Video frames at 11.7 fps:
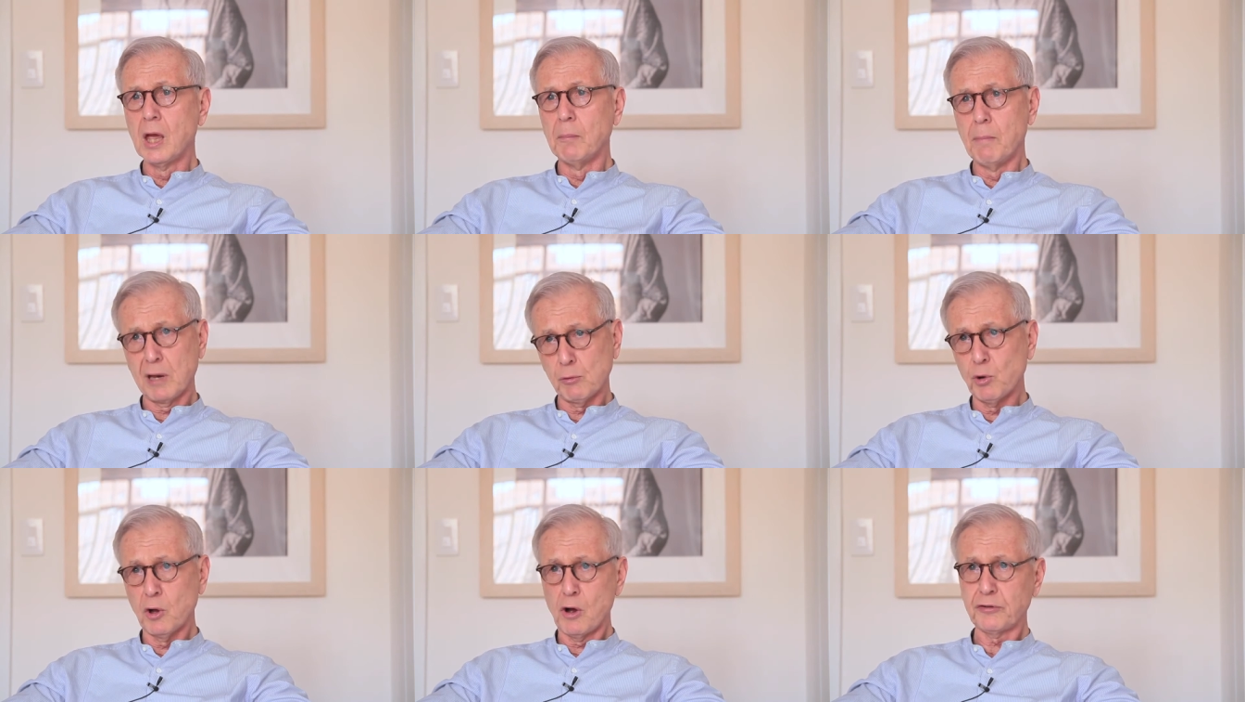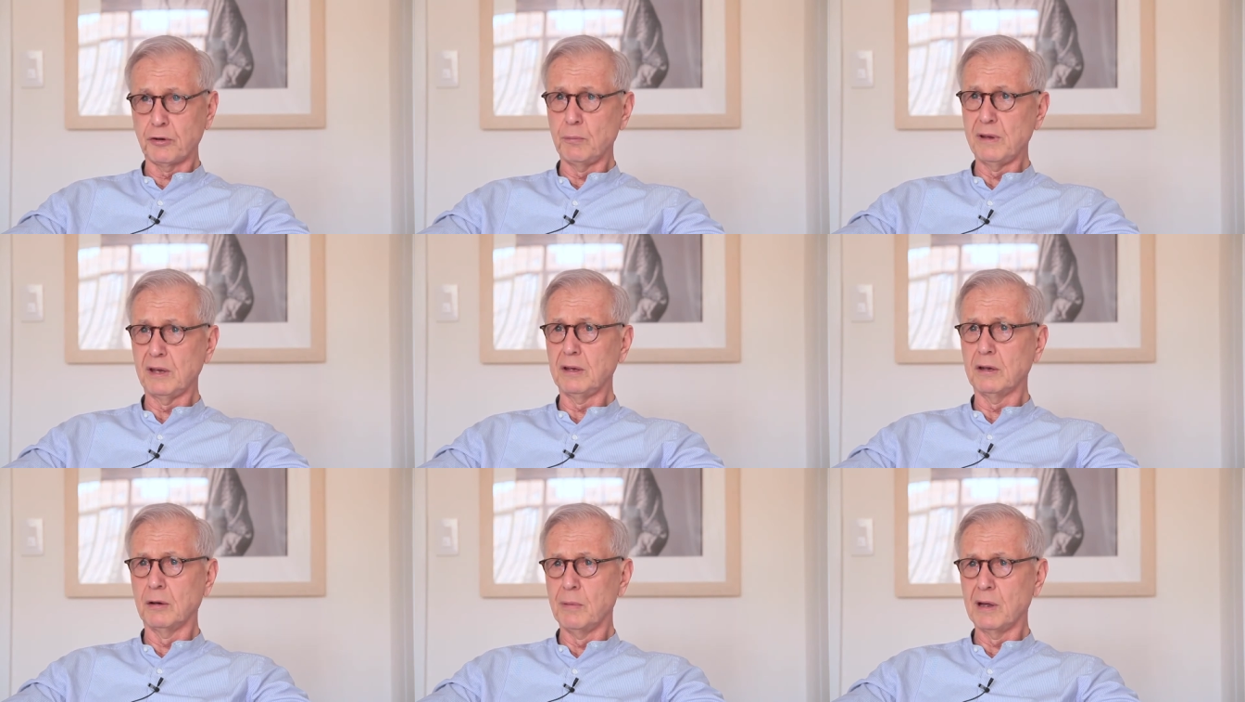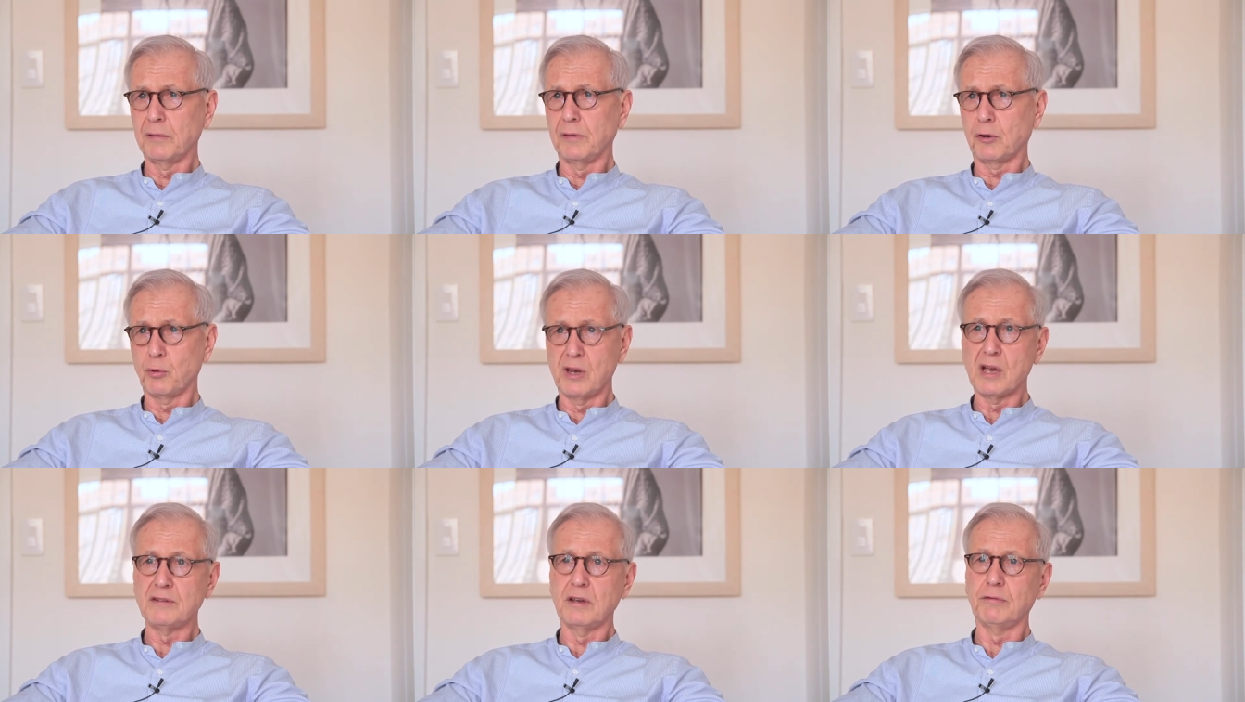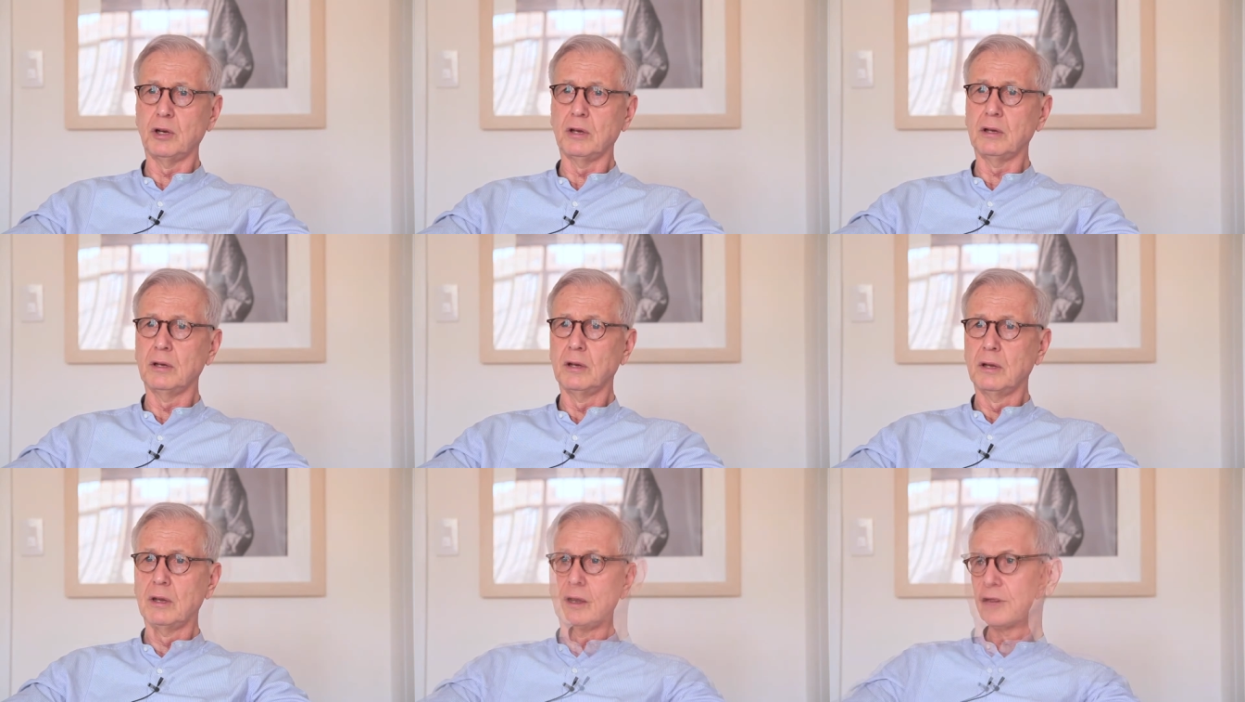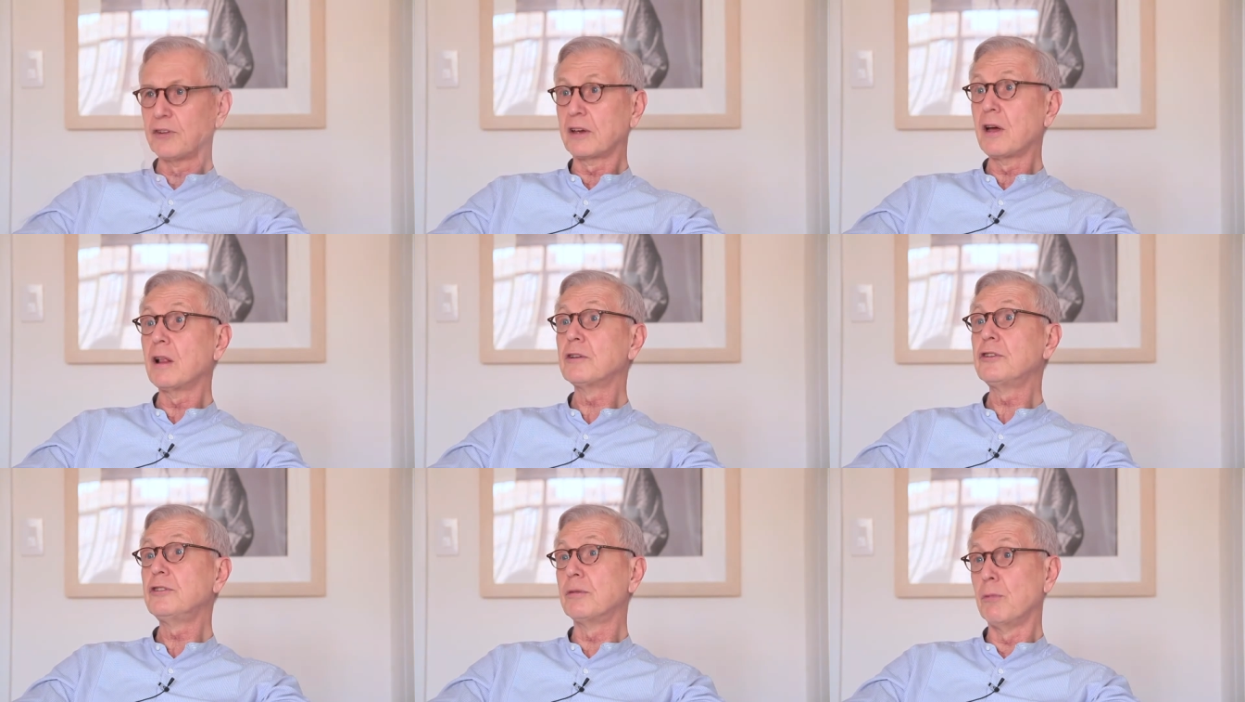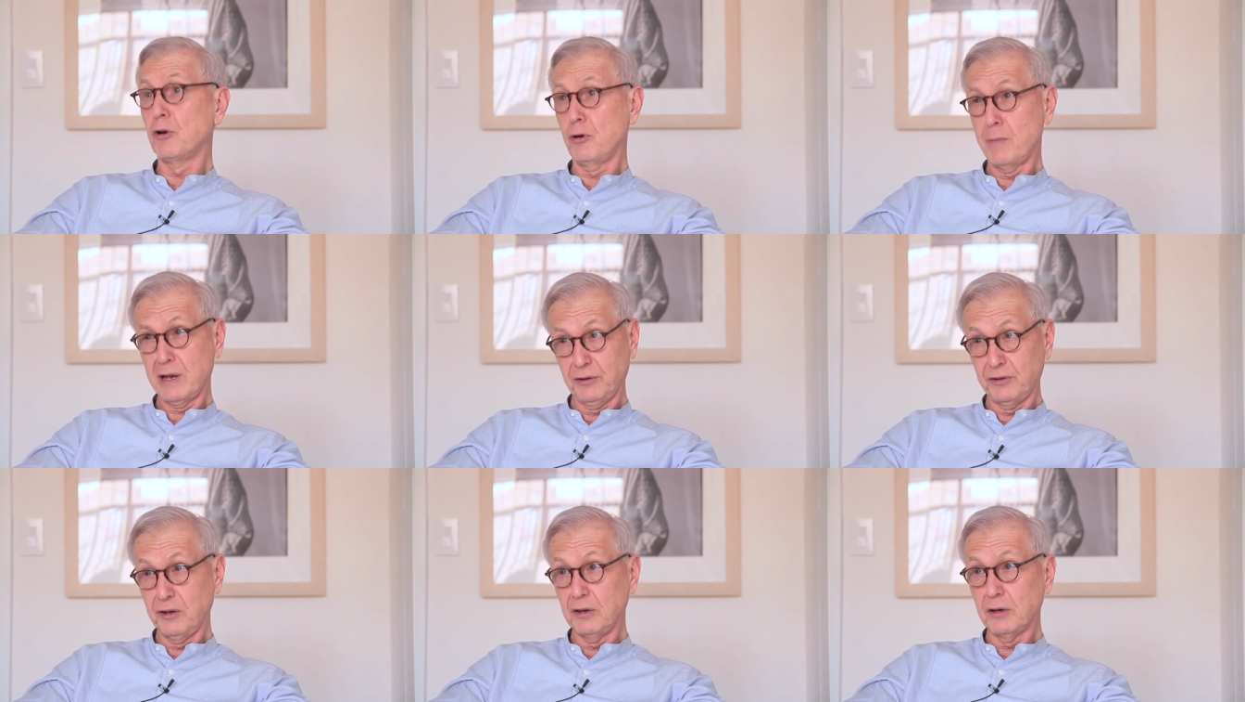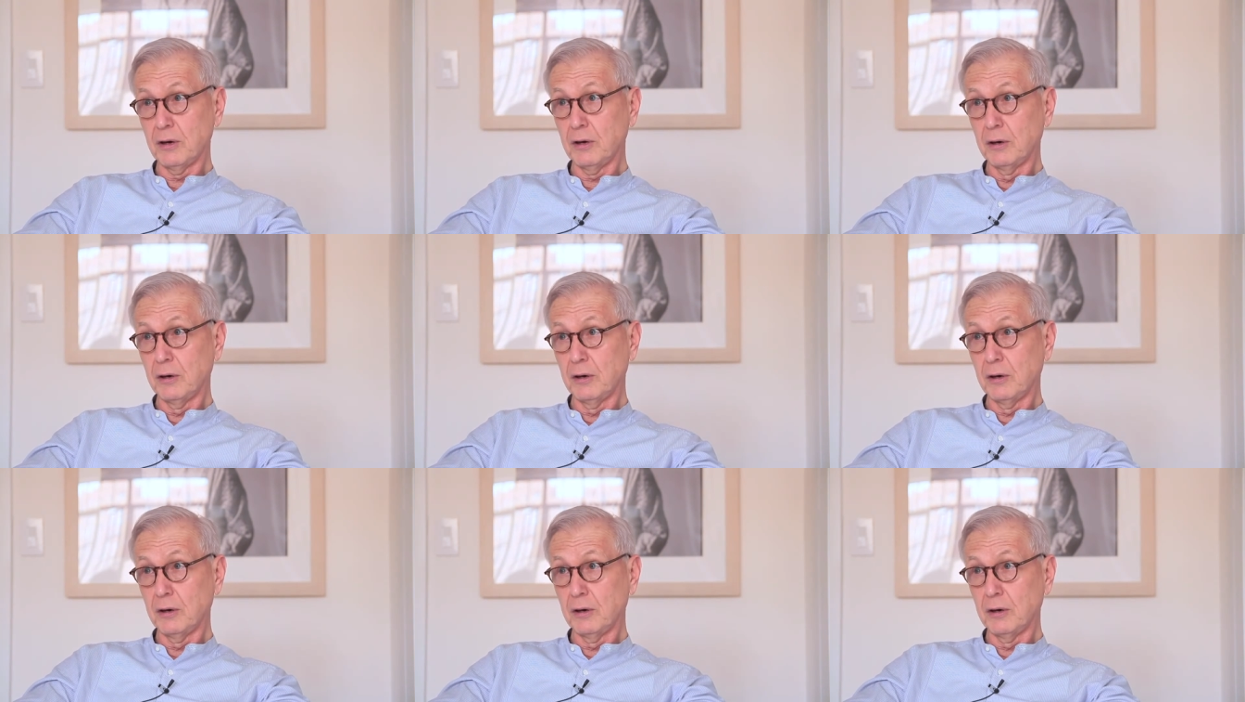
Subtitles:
But it will also be about the creativity. Psychology Tomorrow magazine